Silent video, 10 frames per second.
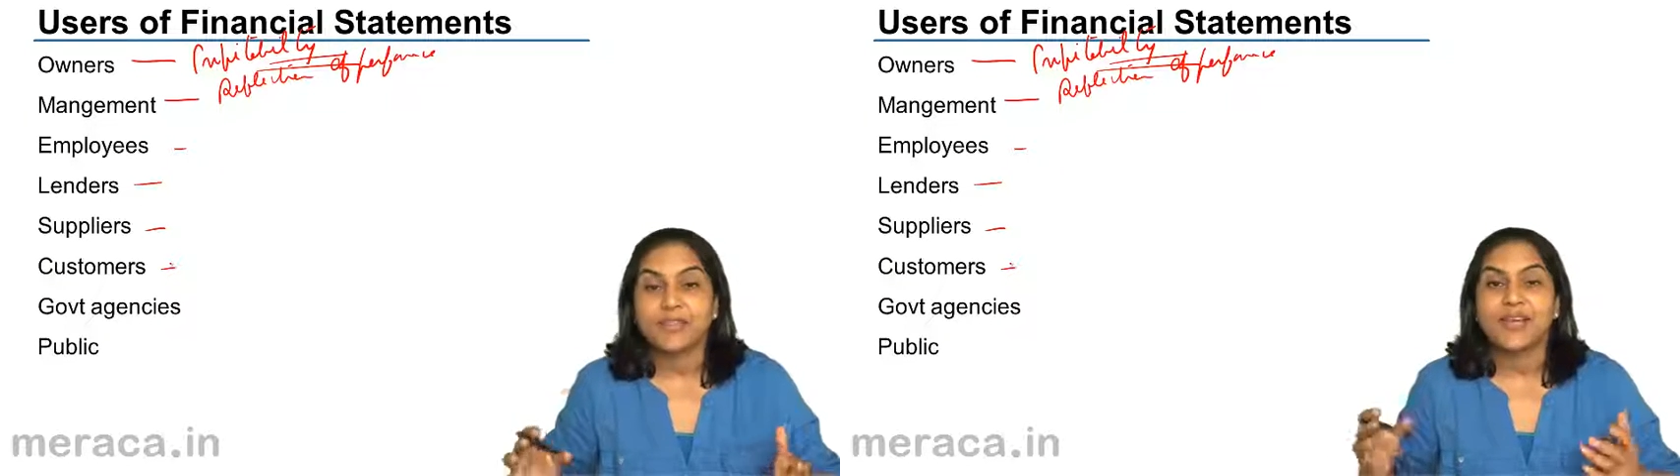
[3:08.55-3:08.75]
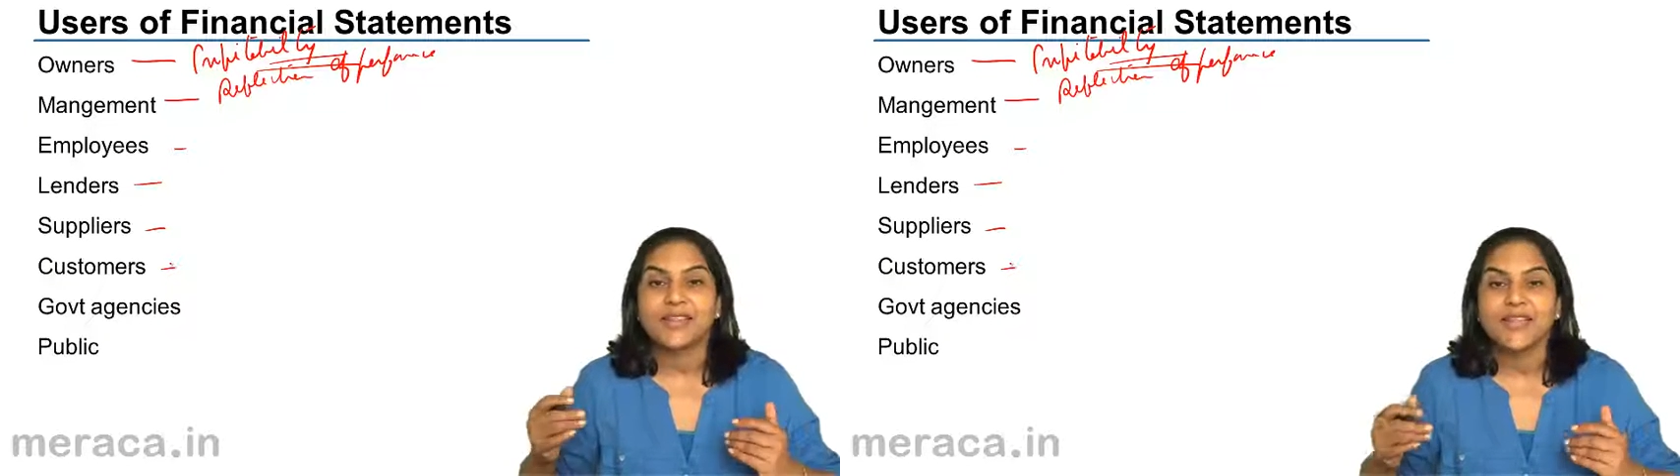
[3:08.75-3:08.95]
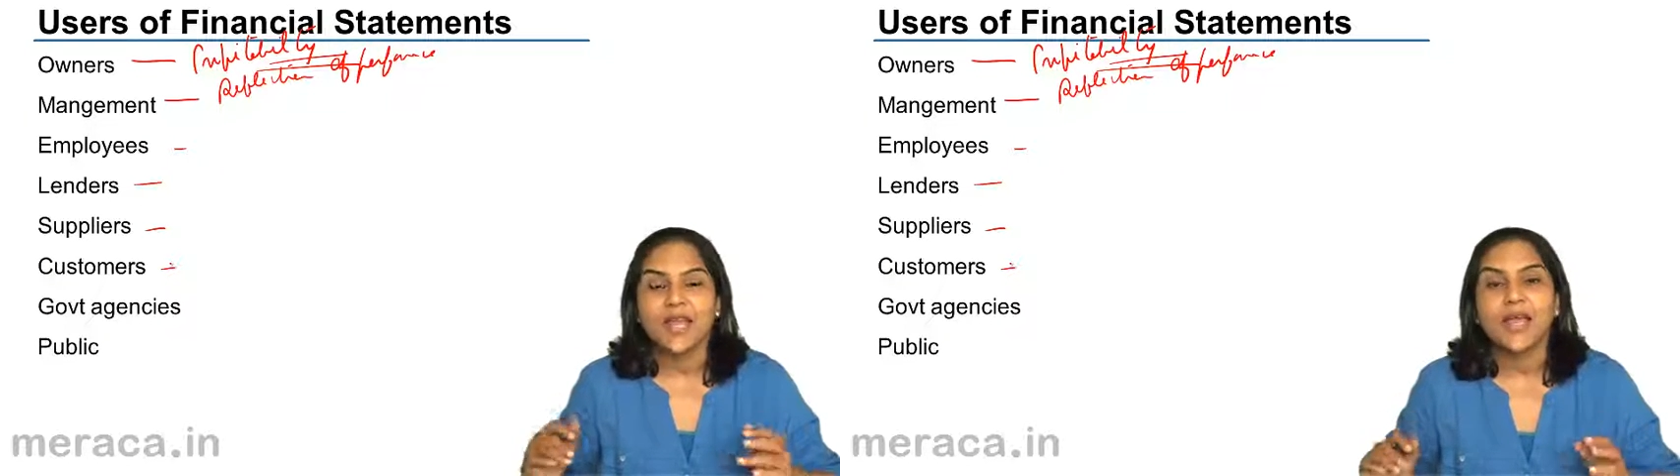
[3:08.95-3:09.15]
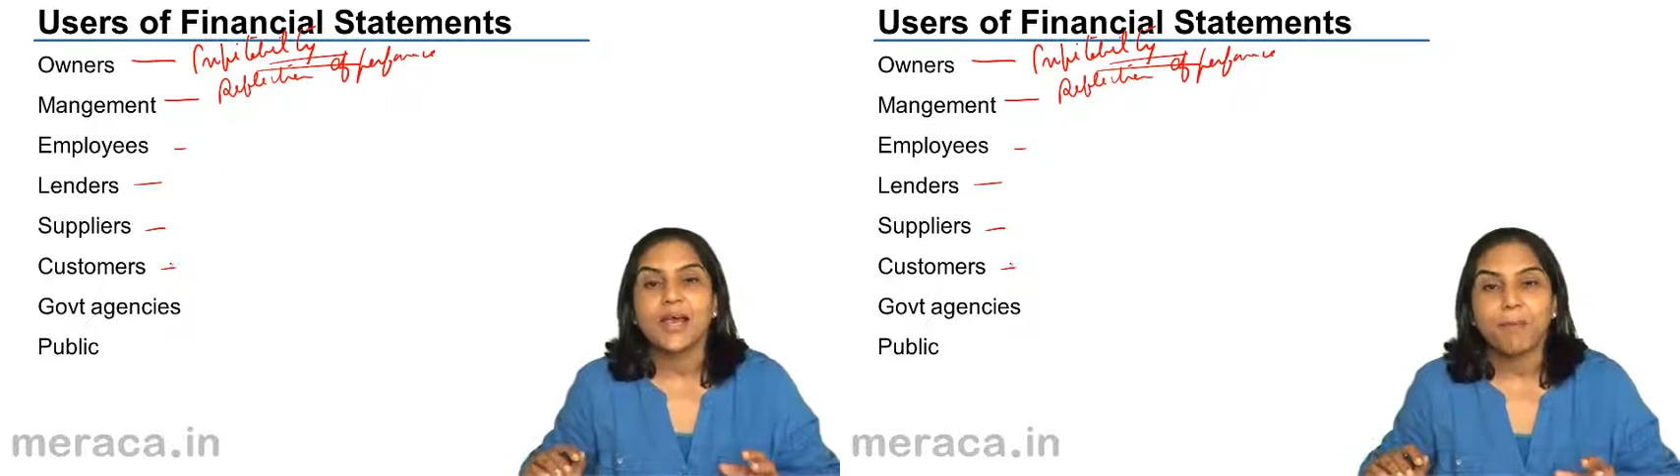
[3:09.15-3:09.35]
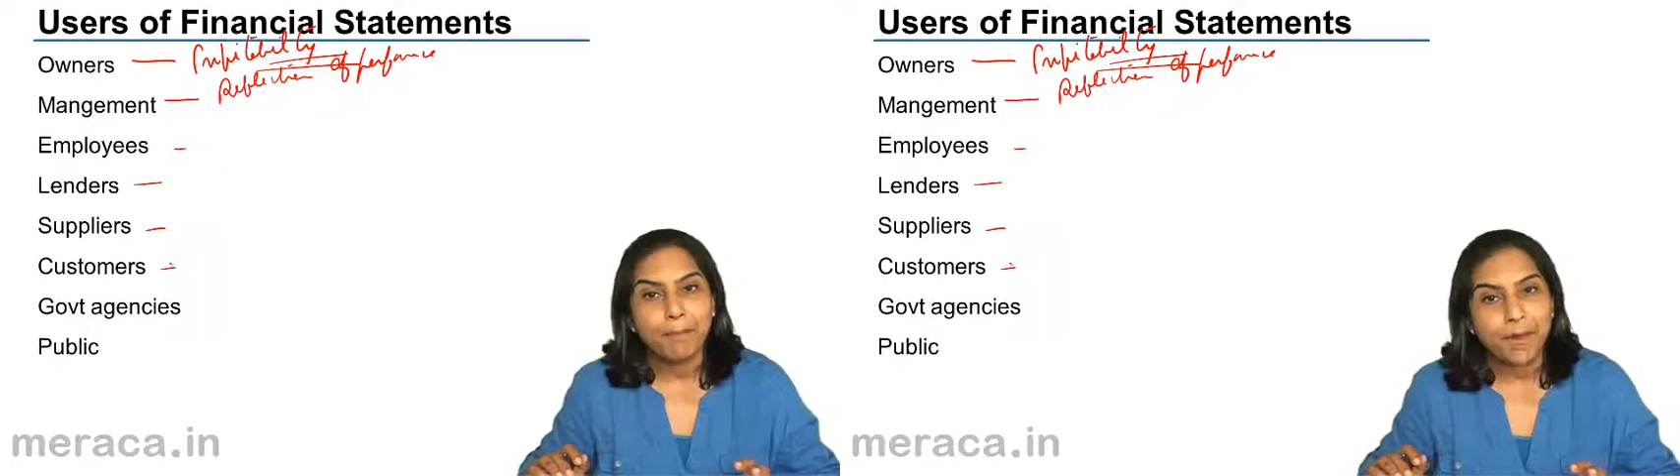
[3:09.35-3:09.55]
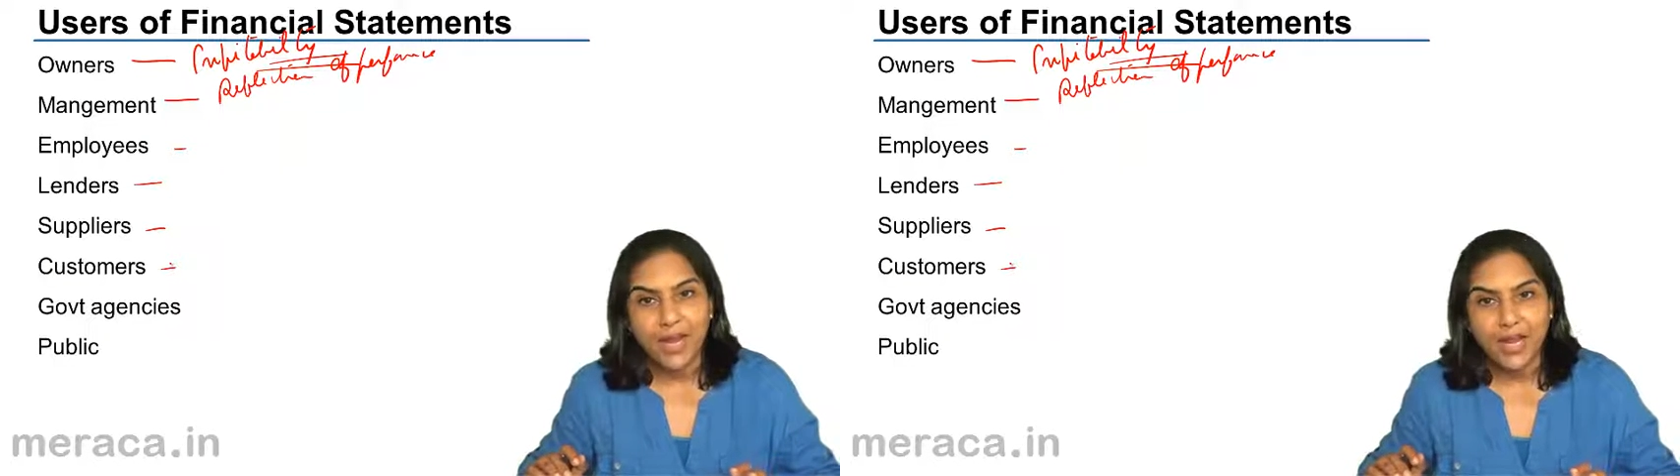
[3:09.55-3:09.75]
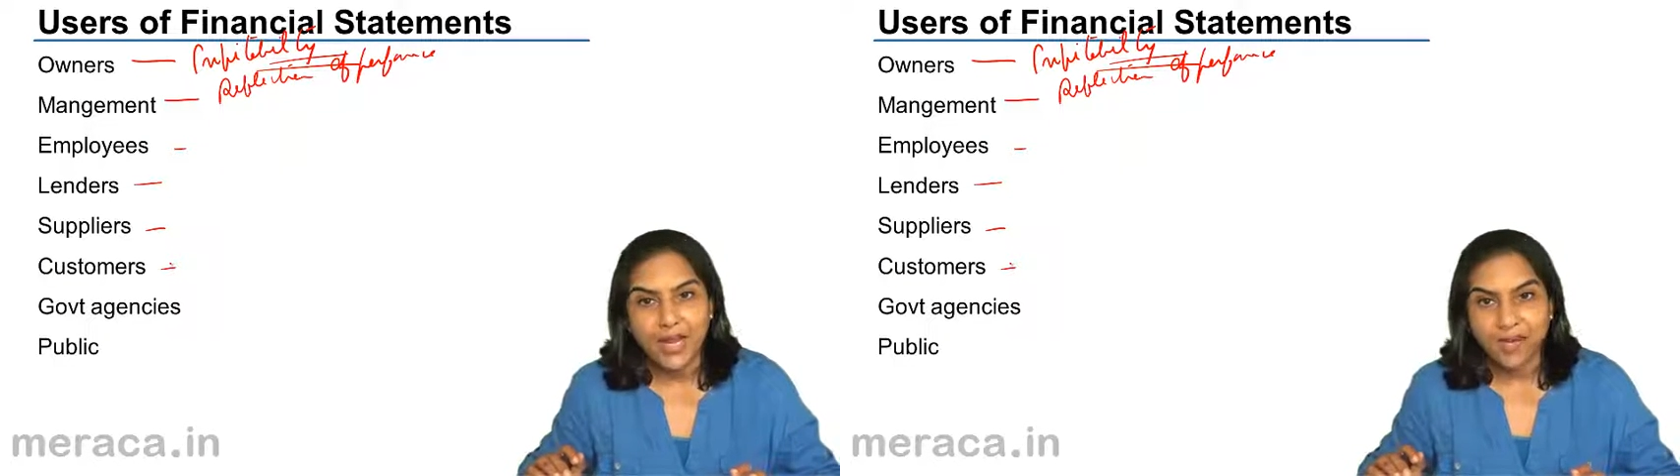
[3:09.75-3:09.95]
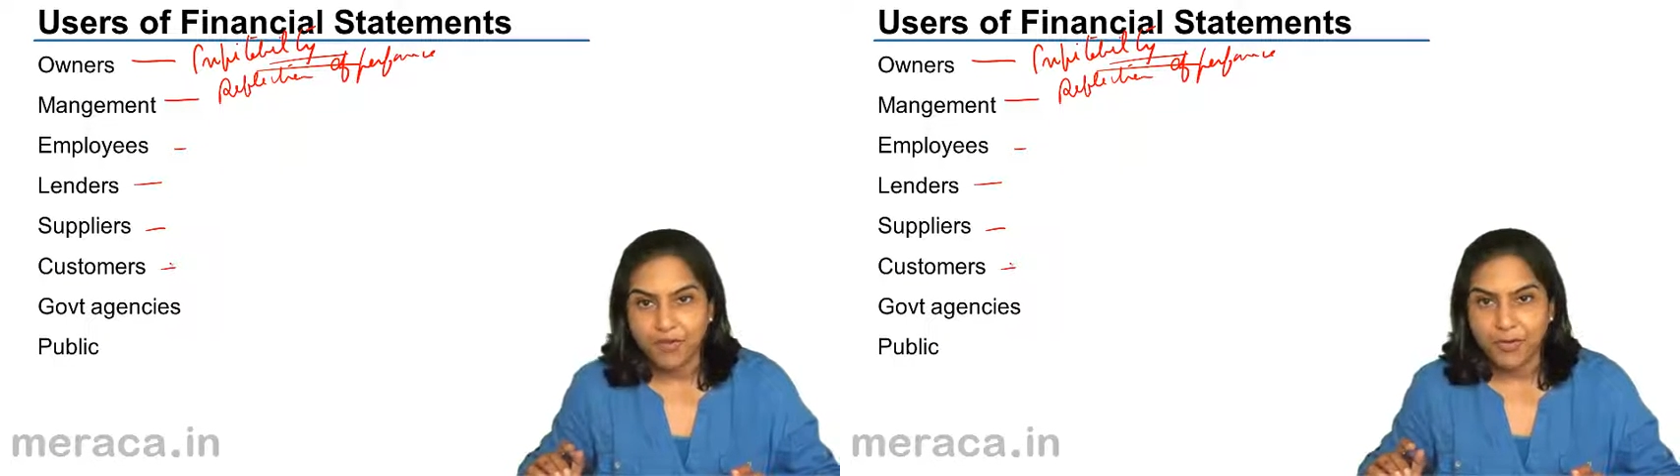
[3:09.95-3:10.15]
that they buy
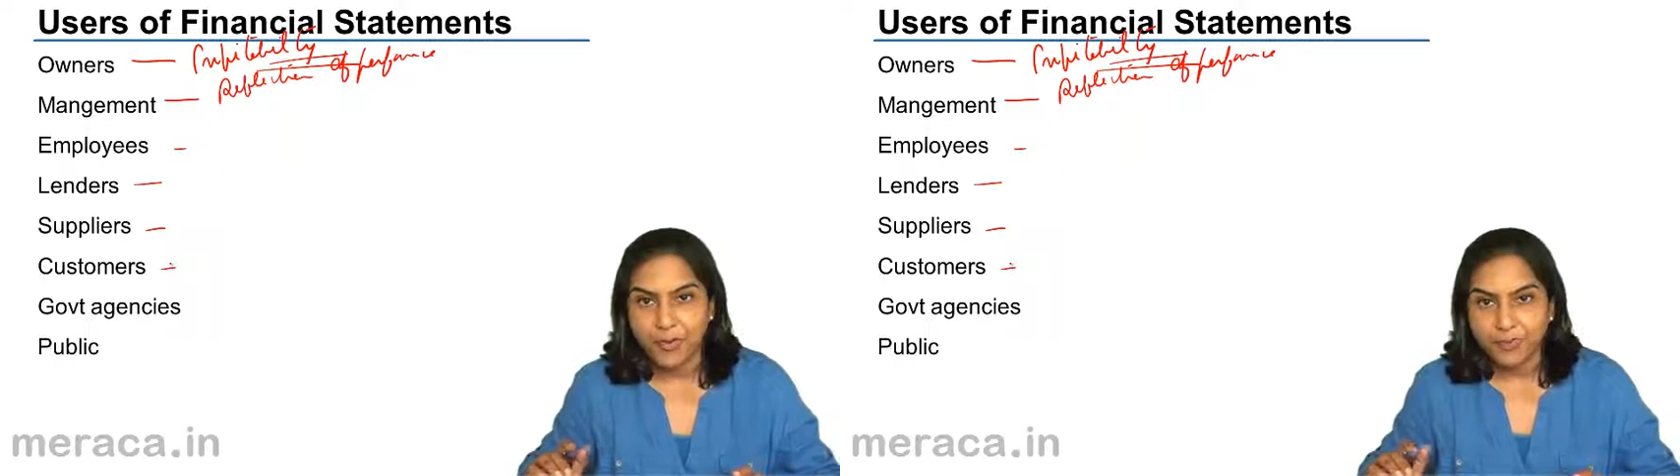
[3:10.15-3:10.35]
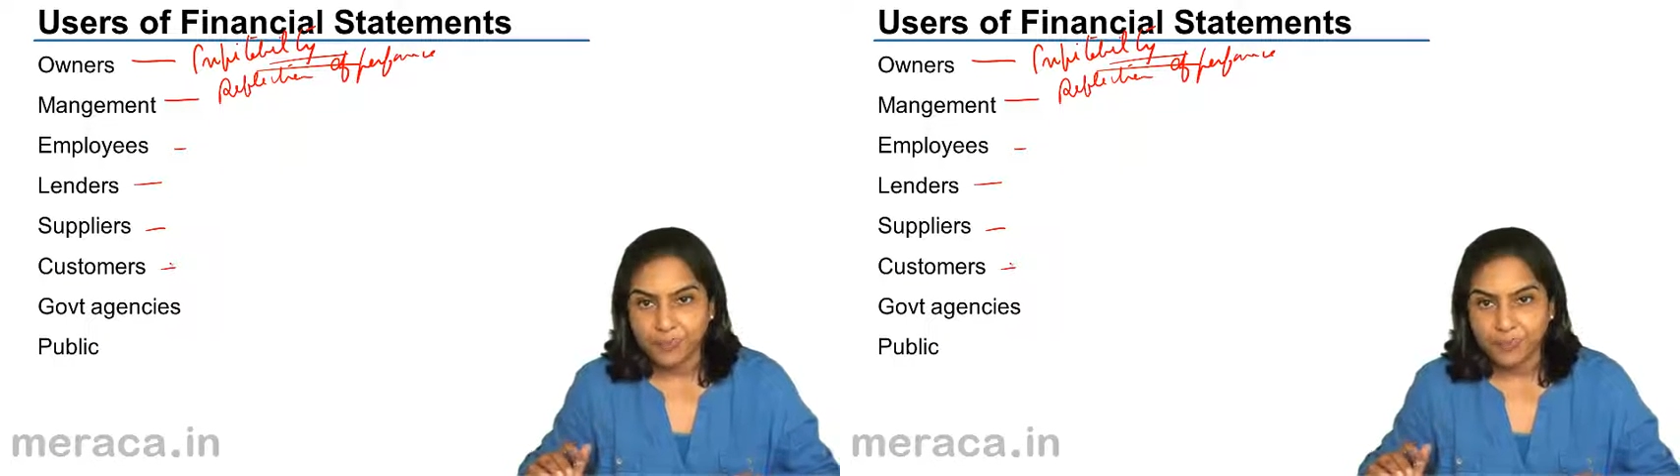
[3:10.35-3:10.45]
from.